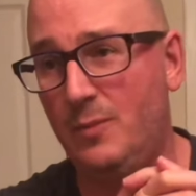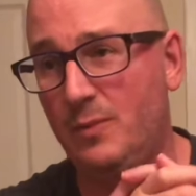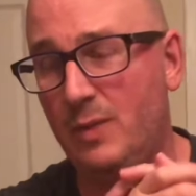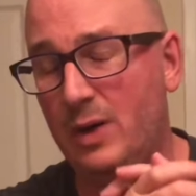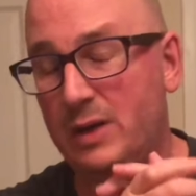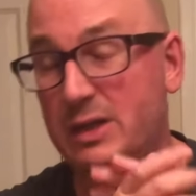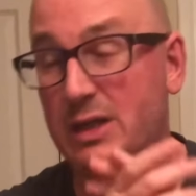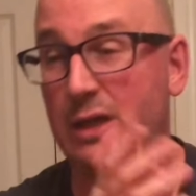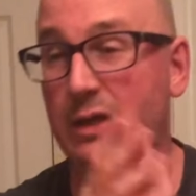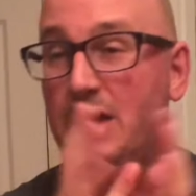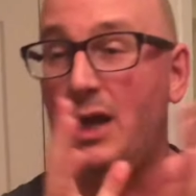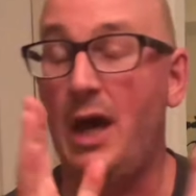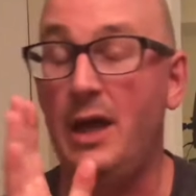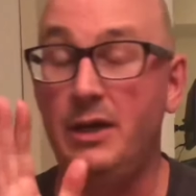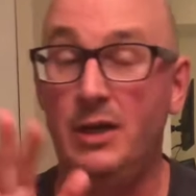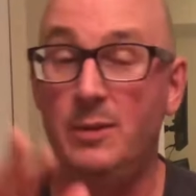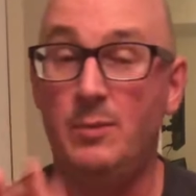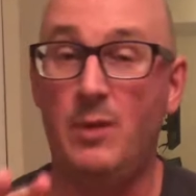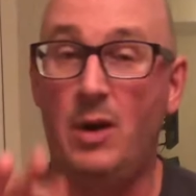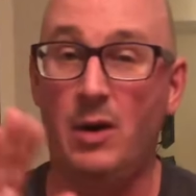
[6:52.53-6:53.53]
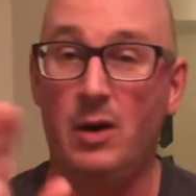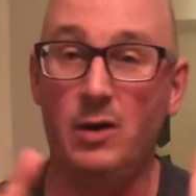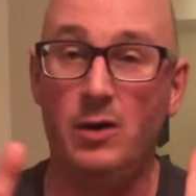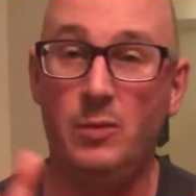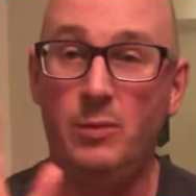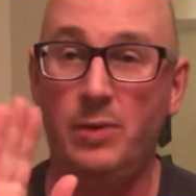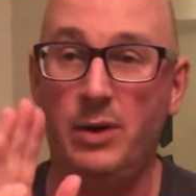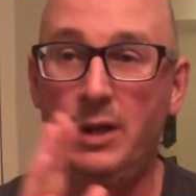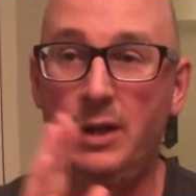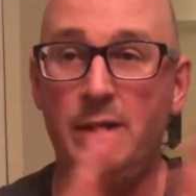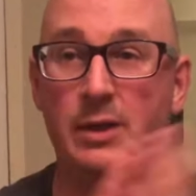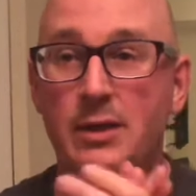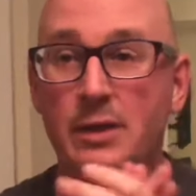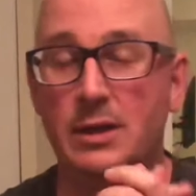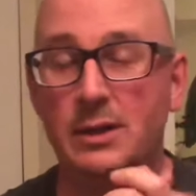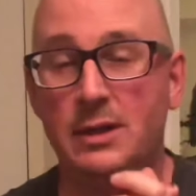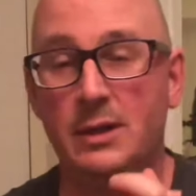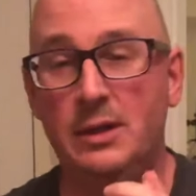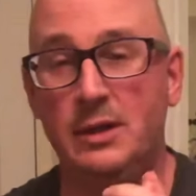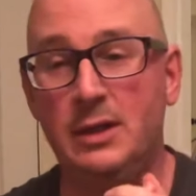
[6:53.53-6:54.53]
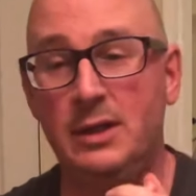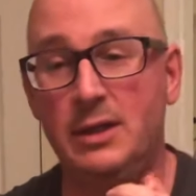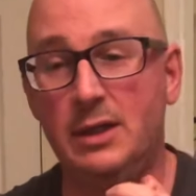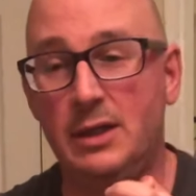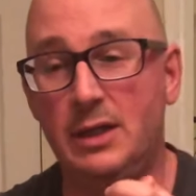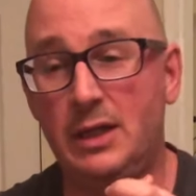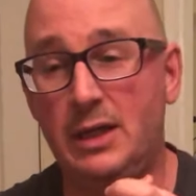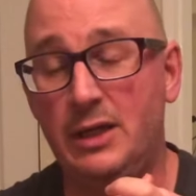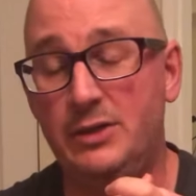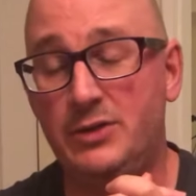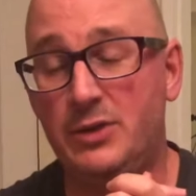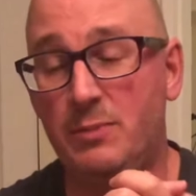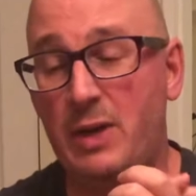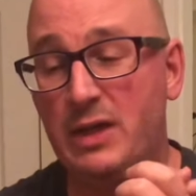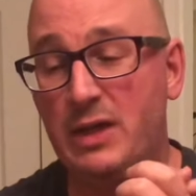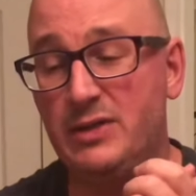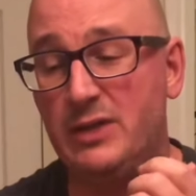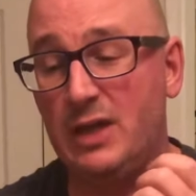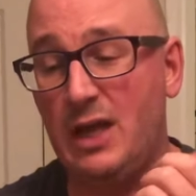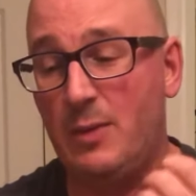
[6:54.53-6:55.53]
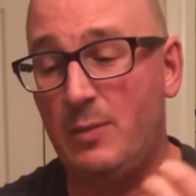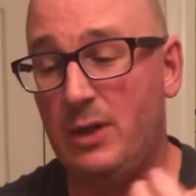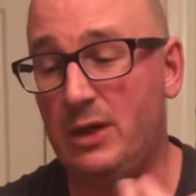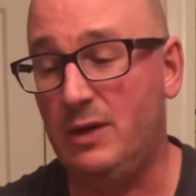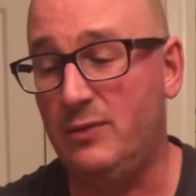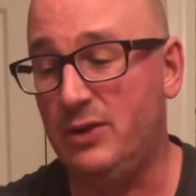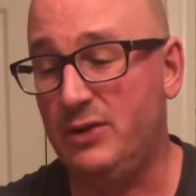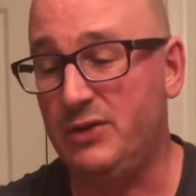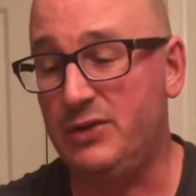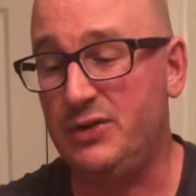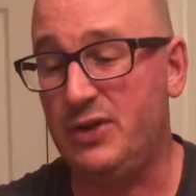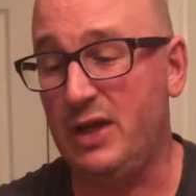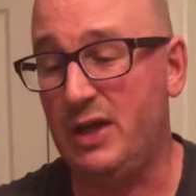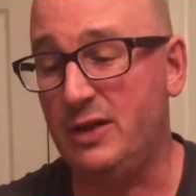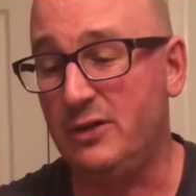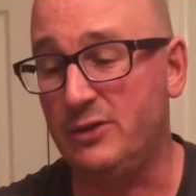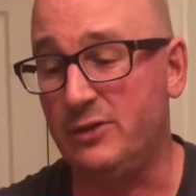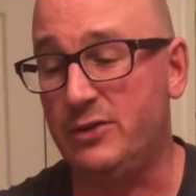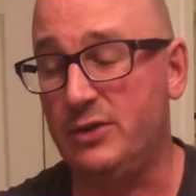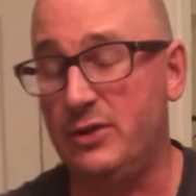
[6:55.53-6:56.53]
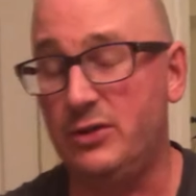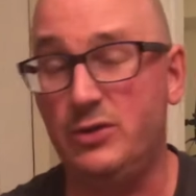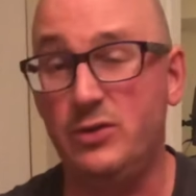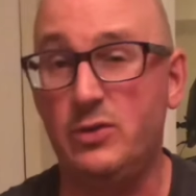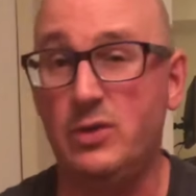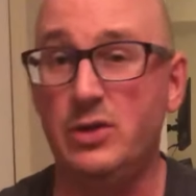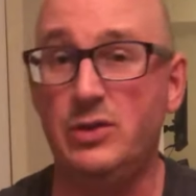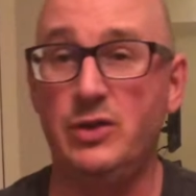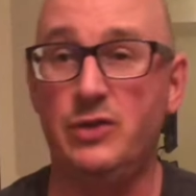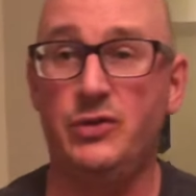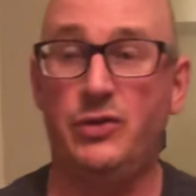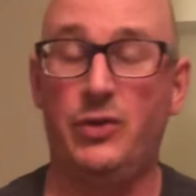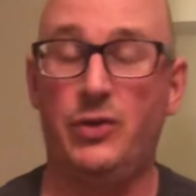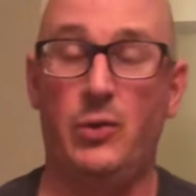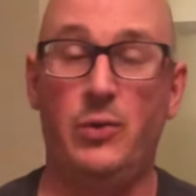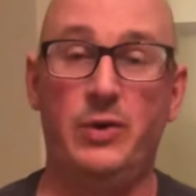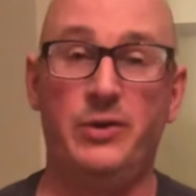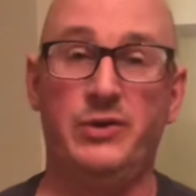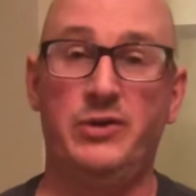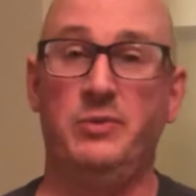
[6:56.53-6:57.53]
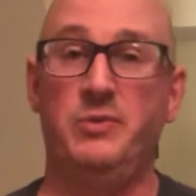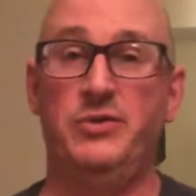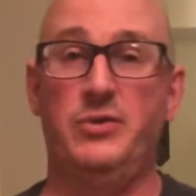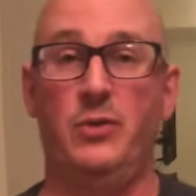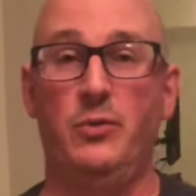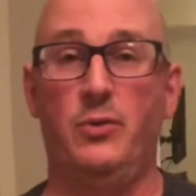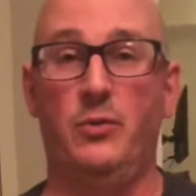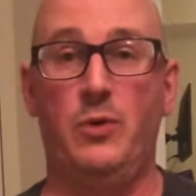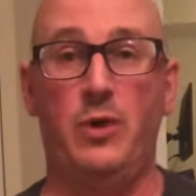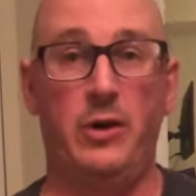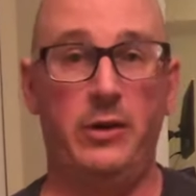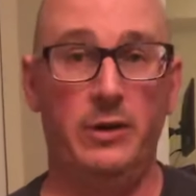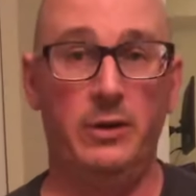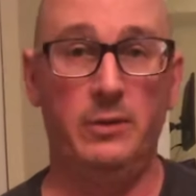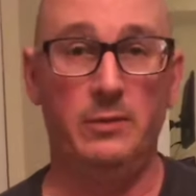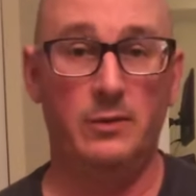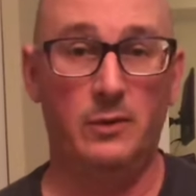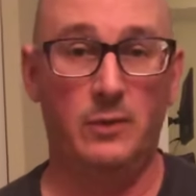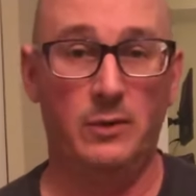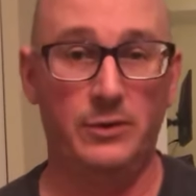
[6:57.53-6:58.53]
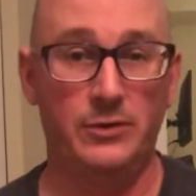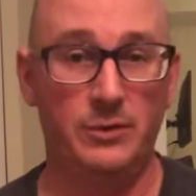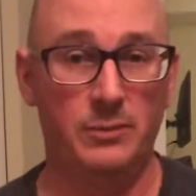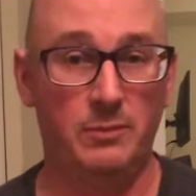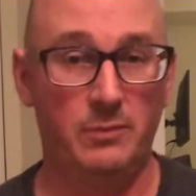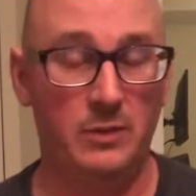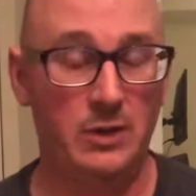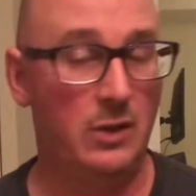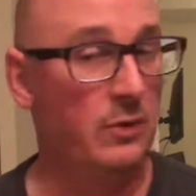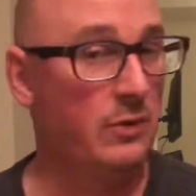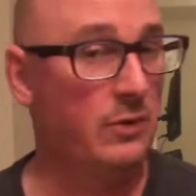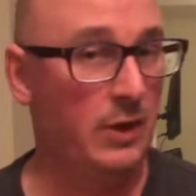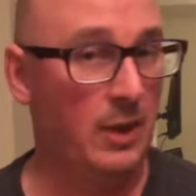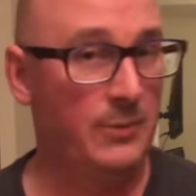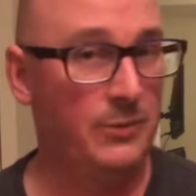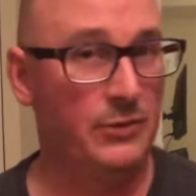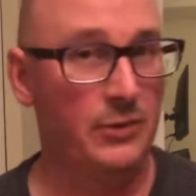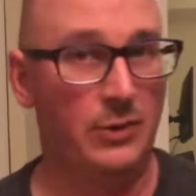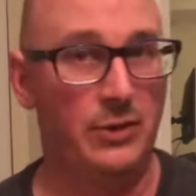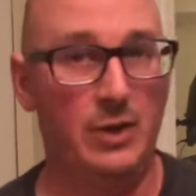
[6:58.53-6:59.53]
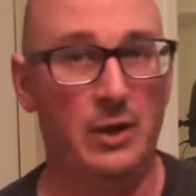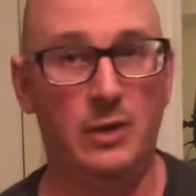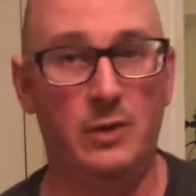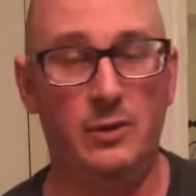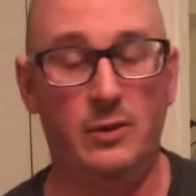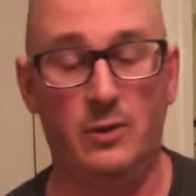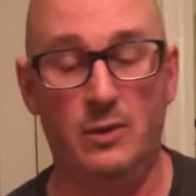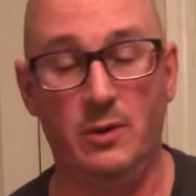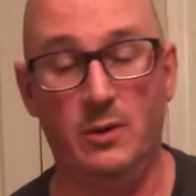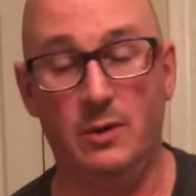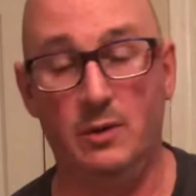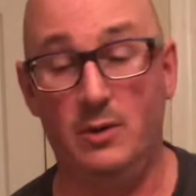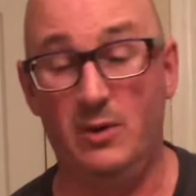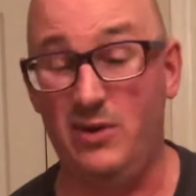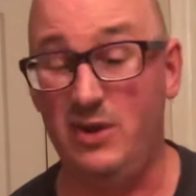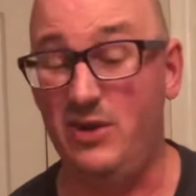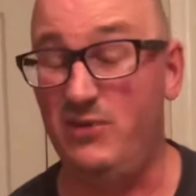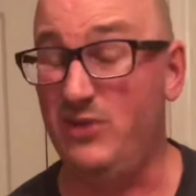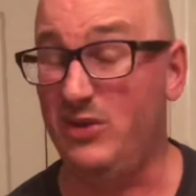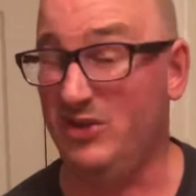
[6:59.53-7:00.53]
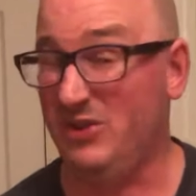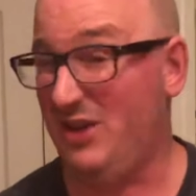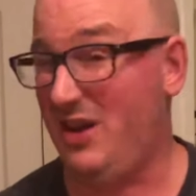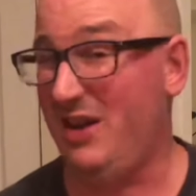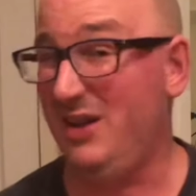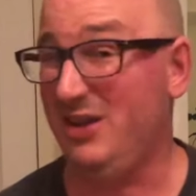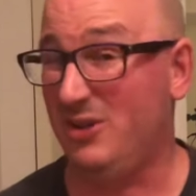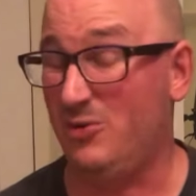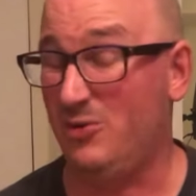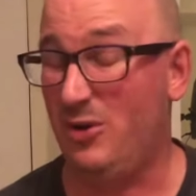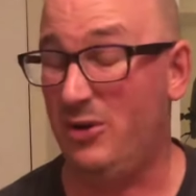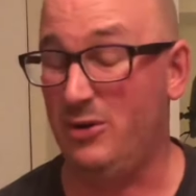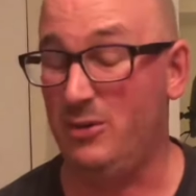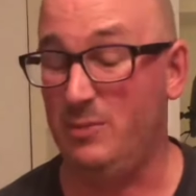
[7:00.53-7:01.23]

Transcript: Again, not an Amaro, but it's amazing how many of these things that you can just throw in some soda water or some, club soda or even tonic water,